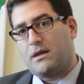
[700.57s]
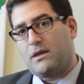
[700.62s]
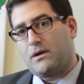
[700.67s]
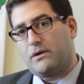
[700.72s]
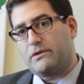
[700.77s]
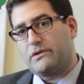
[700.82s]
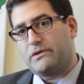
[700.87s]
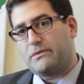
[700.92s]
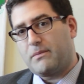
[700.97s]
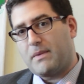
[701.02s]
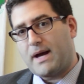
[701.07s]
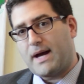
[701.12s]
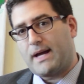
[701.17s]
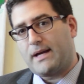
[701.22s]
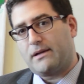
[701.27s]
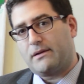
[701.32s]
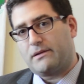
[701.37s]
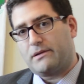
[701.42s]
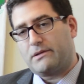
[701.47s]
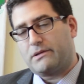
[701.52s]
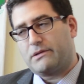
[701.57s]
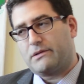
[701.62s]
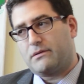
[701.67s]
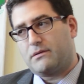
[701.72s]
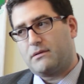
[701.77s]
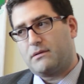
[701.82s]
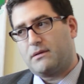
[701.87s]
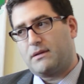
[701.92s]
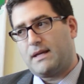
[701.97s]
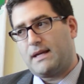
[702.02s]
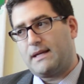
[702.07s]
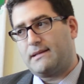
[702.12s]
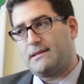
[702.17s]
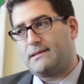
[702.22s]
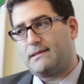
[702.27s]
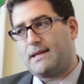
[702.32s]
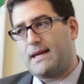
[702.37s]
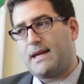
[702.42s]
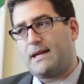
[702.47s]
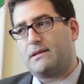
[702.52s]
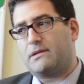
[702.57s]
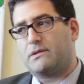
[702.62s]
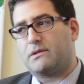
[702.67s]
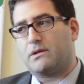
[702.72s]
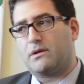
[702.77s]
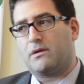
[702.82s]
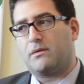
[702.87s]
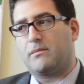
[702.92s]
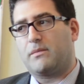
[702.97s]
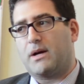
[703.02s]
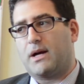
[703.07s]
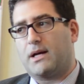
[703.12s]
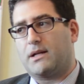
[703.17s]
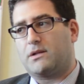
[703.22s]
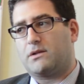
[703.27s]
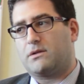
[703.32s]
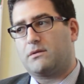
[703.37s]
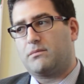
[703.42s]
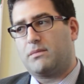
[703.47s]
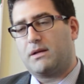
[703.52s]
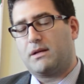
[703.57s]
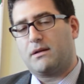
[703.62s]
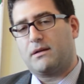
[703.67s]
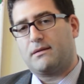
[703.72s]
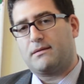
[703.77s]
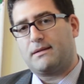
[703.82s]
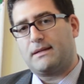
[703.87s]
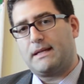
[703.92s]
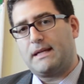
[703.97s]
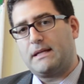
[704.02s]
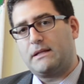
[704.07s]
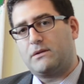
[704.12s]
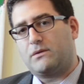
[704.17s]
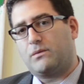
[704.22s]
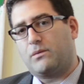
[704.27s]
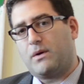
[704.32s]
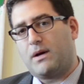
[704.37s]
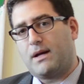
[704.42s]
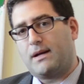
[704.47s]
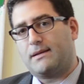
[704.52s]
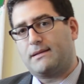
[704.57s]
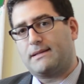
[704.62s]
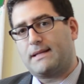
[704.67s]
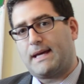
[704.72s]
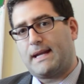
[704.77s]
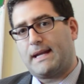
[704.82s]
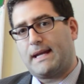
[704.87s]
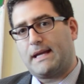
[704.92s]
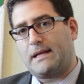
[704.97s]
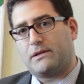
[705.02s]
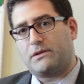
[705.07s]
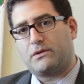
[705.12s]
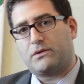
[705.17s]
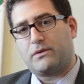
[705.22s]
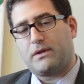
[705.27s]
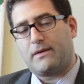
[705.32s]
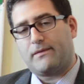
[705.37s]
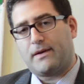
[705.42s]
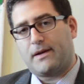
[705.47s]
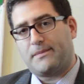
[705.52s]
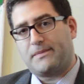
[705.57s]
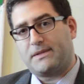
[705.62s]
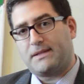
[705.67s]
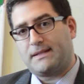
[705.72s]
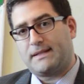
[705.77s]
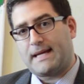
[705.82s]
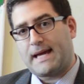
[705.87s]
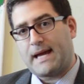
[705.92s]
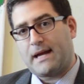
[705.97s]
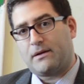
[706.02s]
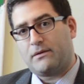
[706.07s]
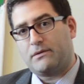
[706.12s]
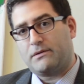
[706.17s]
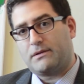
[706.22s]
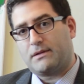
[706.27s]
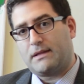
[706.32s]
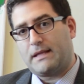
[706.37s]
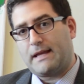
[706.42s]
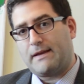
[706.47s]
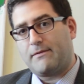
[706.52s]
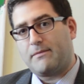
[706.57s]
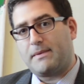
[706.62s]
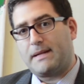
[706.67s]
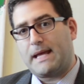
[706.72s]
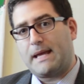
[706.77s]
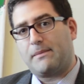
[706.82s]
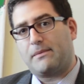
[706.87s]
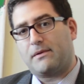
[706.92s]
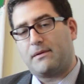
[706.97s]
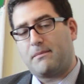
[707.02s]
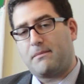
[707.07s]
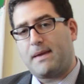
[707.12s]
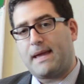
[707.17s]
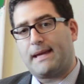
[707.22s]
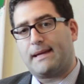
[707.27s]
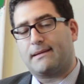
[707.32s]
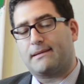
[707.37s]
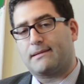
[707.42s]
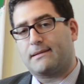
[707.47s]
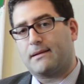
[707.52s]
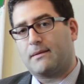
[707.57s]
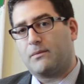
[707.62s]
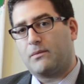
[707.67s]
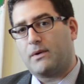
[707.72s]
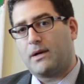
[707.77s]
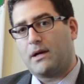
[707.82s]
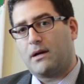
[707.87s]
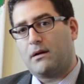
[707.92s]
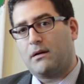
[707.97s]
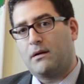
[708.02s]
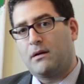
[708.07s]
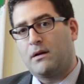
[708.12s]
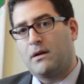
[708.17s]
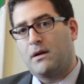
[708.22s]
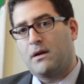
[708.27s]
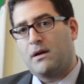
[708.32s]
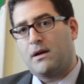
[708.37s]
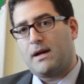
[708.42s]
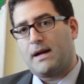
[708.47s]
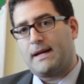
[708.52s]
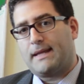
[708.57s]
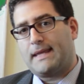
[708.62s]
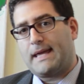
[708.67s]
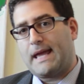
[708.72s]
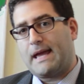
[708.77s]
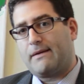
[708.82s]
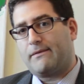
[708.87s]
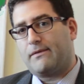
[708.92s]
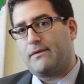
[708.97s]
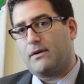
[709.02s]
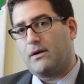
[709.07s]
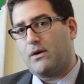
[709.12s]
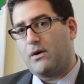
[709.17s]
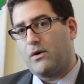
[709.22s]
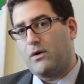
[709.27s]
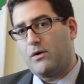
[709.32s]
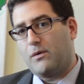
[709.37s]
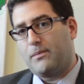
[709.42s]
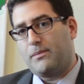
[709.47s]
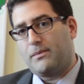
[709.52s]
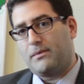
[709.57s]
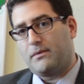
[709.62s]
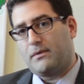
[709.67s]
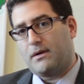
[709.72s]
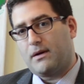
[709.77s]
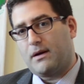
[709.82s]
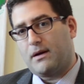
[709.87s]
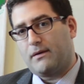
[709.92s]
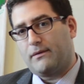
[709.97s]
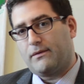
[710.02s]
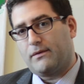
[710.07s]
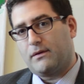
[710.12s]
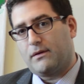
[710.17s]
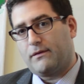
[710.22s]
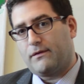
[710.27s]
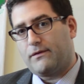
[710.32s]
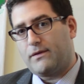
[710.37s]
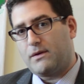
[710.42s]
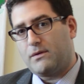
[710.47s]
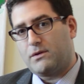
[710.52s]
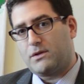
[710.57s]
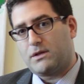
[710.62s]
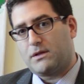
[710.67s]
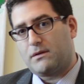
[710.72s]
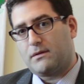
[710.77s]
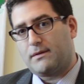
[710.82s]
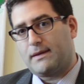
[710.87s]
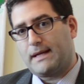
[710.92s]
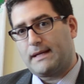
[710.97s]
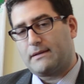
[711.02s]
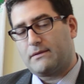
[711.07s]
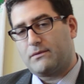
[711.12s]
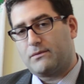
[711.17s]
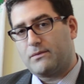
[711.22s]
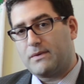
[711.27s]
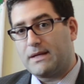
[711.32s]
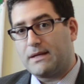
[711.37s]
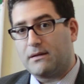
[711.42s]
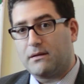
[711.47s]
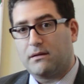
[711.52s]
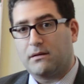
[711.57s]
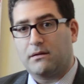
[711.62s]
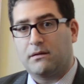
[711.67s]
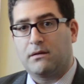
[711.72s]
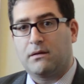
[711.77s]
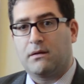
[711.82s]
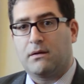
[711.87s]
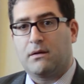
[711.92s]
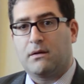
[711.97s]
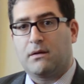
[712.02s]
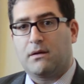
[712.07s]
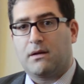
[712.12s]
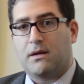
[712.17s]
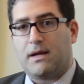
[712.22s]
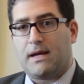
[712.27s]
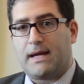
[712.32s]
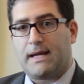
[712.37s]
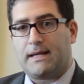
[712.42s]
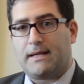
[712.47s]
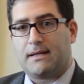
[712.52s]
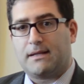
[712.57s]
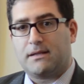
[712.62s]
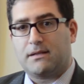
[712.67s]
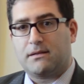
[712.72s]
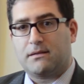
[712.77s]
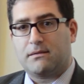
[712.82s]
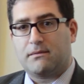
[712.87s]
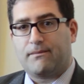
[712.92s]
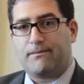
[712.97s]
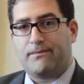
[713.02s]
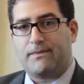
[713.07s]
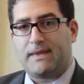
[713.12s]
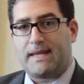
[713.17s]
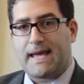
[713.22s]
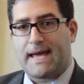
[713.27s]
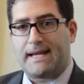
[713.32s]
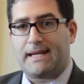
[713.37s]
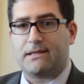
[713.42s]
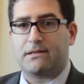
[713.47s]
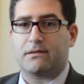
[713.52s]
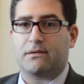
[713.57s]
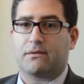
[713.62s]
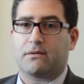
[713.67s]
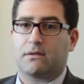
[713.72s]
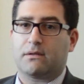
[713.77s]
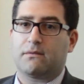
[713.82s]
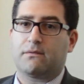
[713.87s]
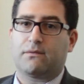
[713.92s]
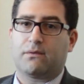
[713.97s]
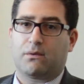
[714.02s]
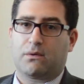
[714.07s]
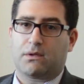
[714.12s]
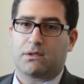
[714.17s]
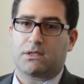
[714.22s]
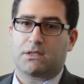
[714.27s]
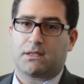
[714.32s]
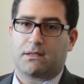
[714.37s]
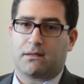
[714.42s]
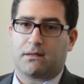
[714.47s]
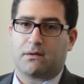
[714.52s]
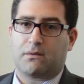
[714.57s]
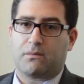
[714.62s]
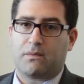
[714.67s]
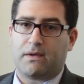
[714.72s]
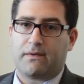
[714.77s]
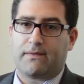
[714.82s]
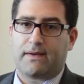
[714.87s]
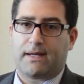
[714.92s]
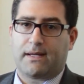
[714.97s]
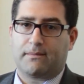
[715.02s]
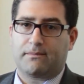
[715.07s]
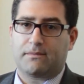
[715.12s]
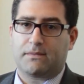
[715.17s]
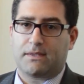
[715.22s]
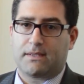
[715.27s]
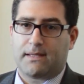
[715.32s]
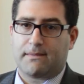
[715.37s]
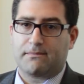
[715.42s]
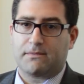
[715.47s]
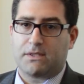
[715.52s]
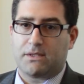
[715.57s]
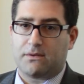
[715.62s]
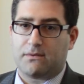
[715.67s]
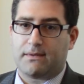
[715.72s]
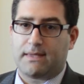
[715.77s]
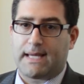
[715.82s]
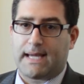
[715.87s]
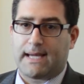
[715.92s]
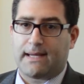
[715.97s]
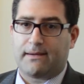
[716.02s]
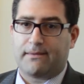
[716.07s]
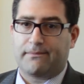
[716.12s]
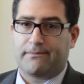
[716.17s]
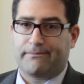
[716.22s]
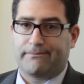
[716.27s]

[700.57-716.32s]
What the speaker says: Those smiles, they say so much because each one has had a history of ups and downs and they've been able to make it somewhere and they have a hope for a future that's real. And that is a good fortune and we've helped them do that.